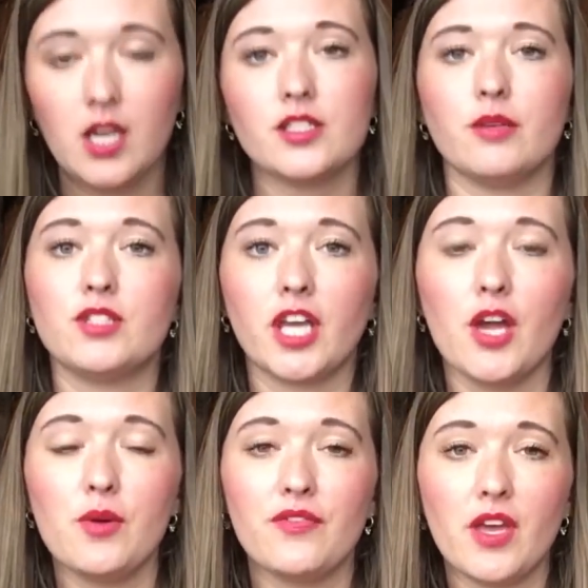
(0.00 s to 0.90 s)
So to go
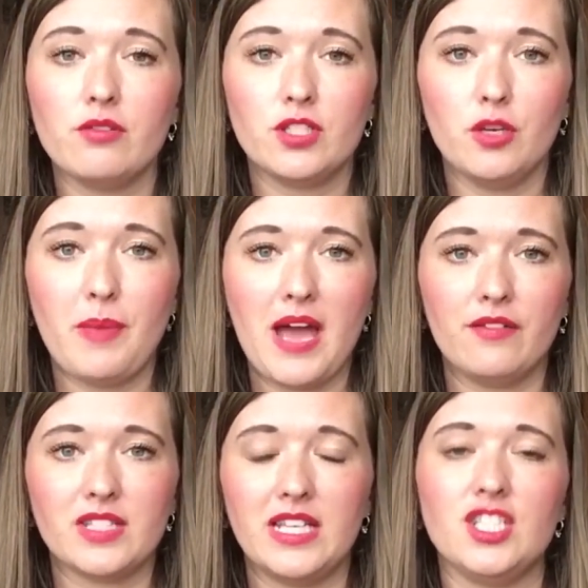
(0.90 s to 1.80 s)
with those two pair
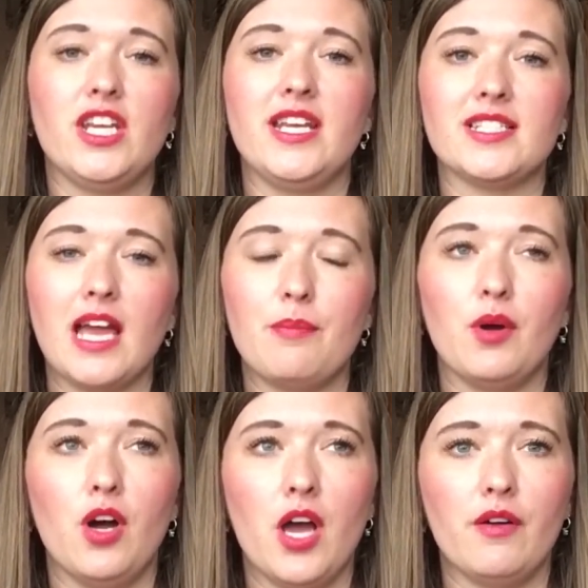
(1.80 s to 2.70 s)
of skinny jeans, I
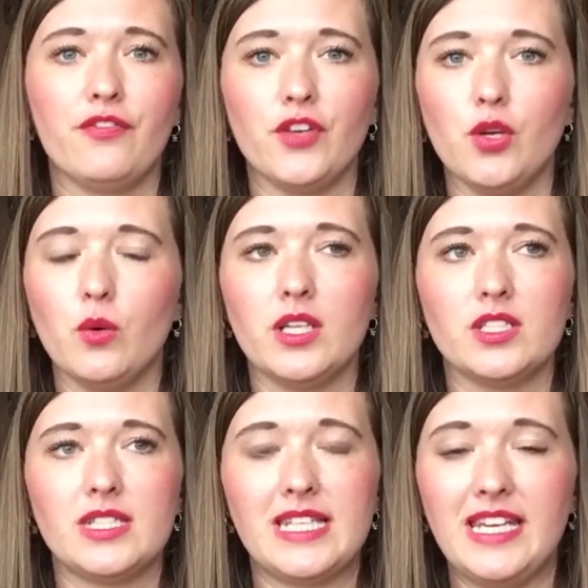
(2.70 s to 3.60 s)
bought her a few
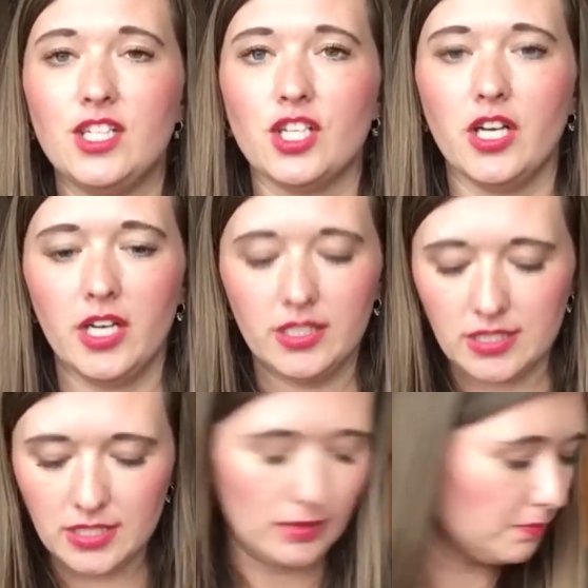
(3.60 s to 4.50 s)

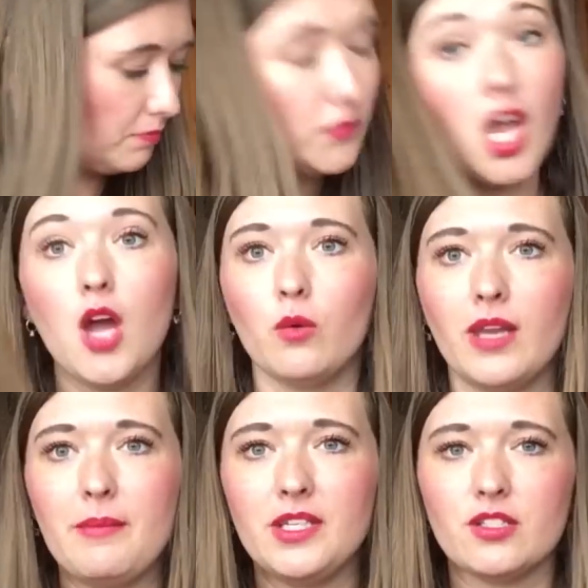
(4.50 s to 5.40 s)
t-shirts. Oh,
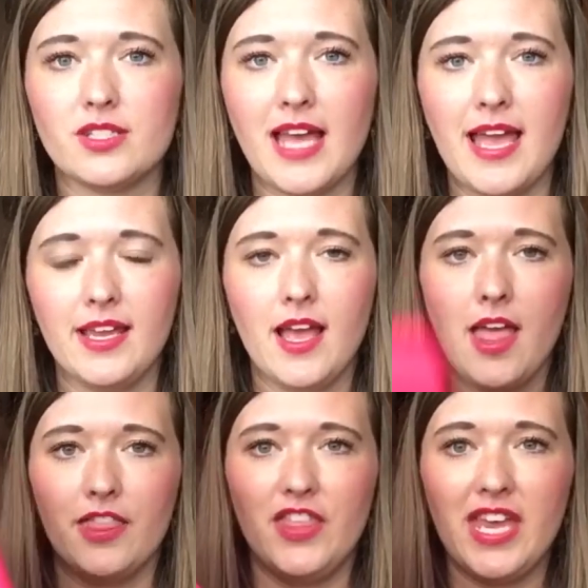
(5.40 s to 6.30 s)
let me just say,
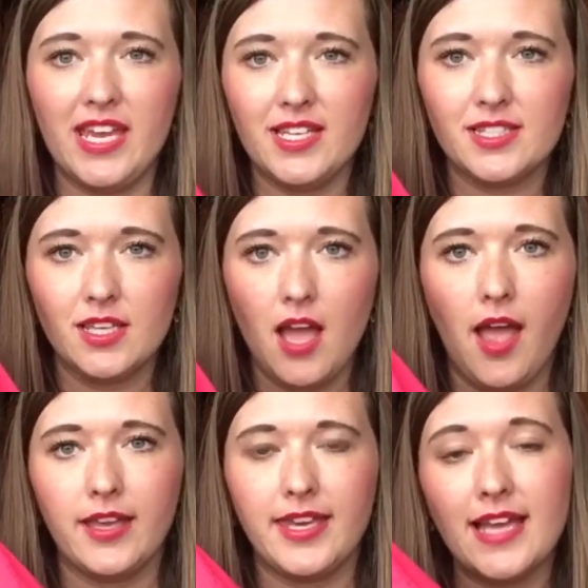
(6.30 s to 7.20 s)
these,
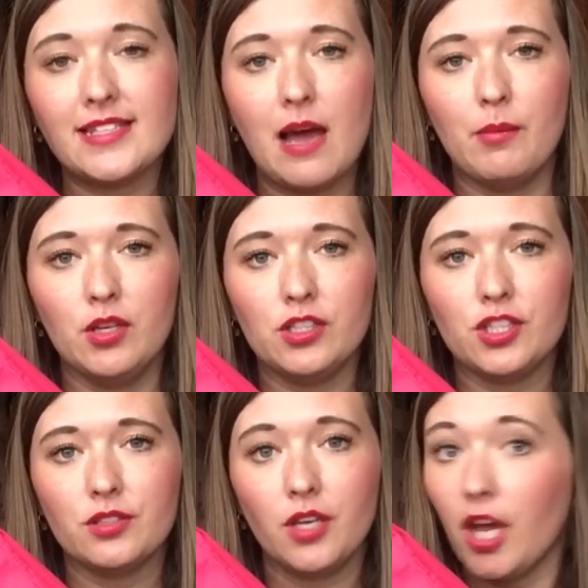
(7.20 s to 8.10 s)
guess how
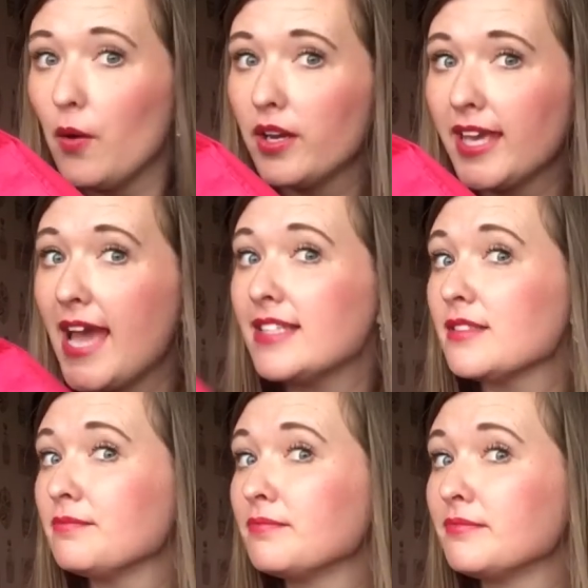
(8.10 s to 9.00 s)
much? Go on, guess.